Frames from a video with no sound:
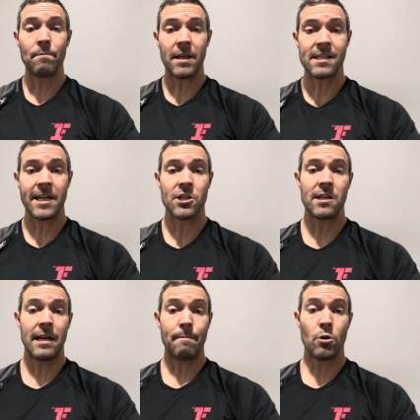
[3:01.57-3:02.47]

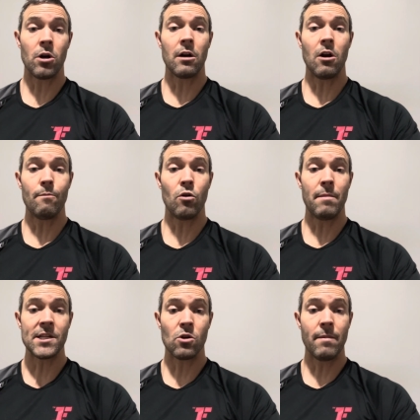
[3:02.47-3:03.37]
essentially put on a lot more
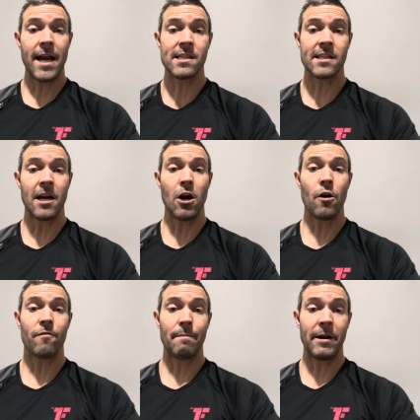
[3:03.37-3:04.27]
muscle mass
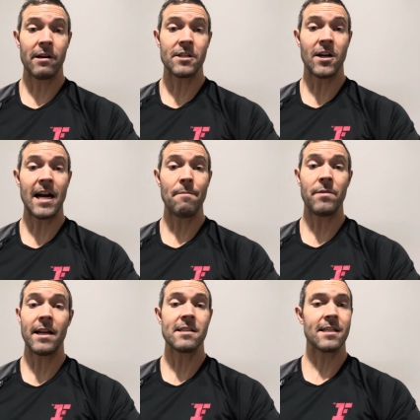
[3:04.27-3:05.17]
over a period of time,
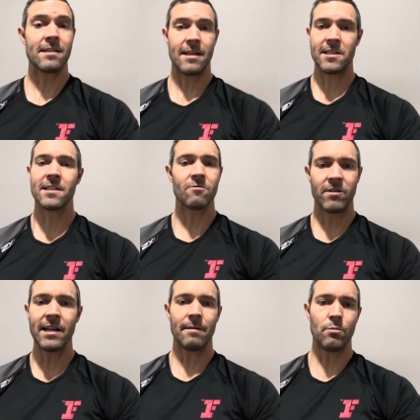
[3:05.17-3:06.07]
then it's just
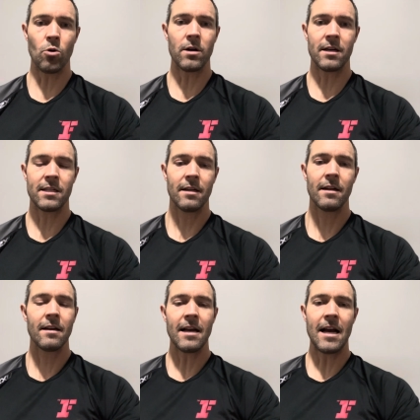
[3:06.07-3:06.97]
really important
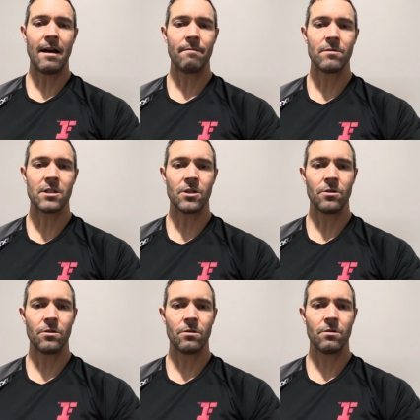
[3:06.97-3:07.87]

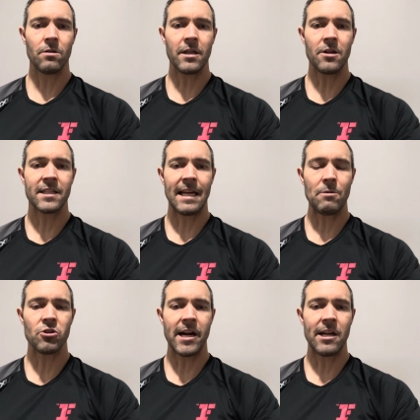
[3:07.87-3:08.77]
to
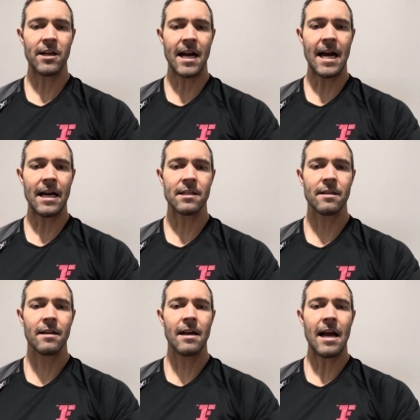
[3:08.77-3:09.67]
keep training your heart
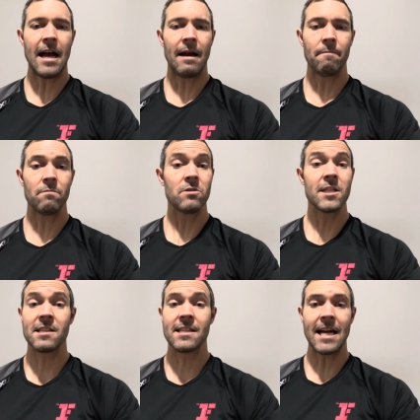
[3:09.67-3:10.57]

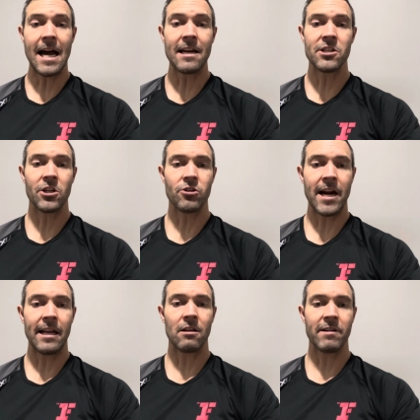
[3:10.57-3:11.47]
just as hard as you're
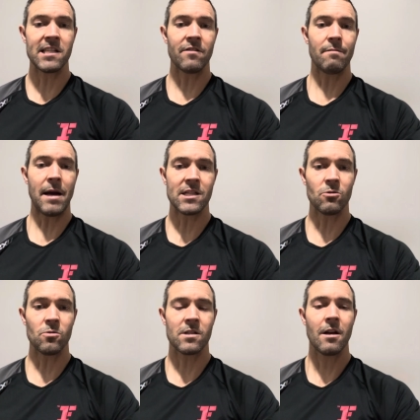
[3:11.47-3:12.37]
training the rest of the
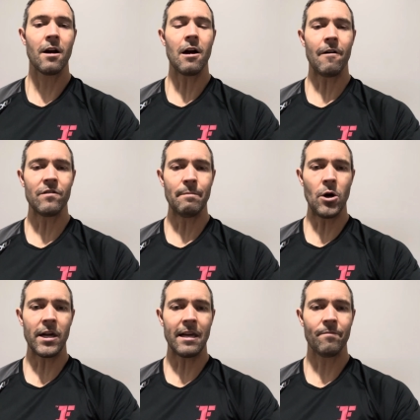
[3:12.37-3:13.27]
muscles of the
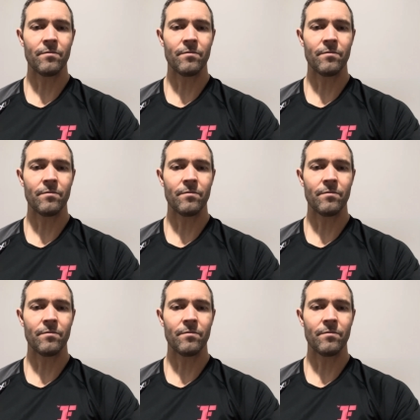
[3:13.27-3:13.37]
body.